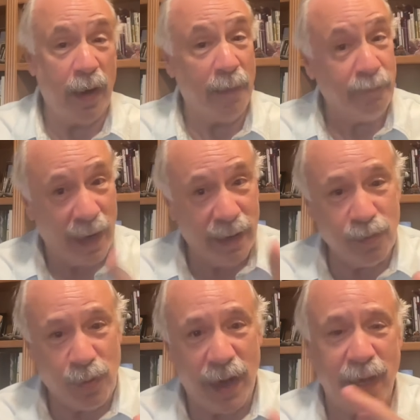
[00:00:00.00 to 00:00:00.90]
And by the
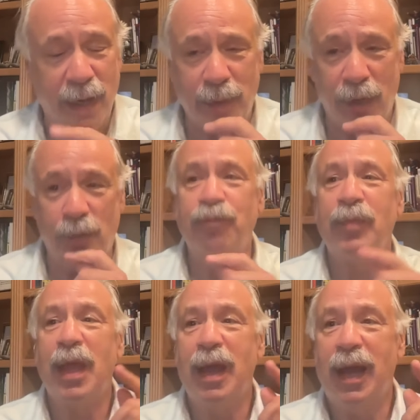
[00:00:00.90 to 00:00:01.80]
way, Elmo,
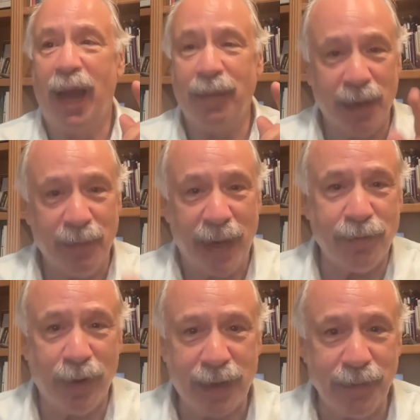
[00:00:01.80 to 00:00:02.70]
I'm going to make
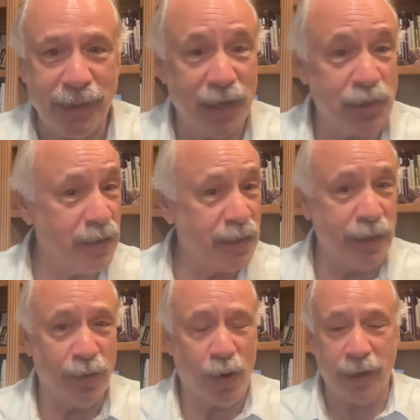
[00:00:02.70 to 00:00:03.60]
a recommendation to
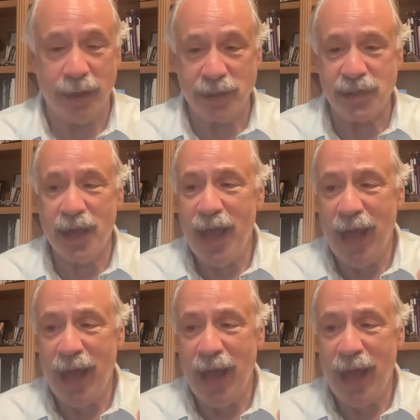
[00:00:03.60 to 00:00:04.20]
your audience.